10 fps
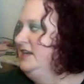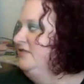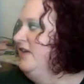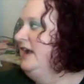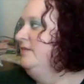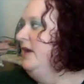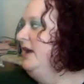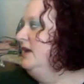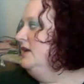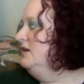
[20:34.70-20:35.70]
to find
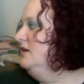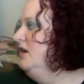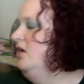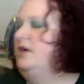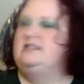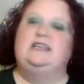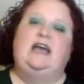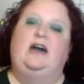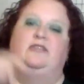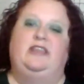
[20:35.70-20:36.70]
my. Oh, it's
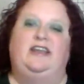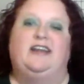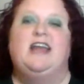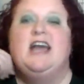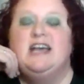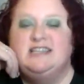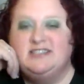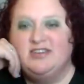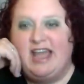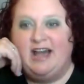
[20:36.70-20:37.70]
out there.
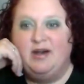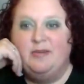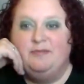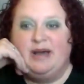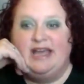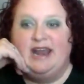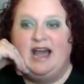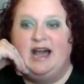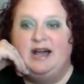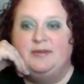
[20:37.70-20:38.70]
So yeah, but
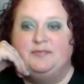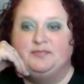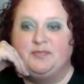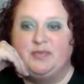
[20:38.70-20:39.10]
well,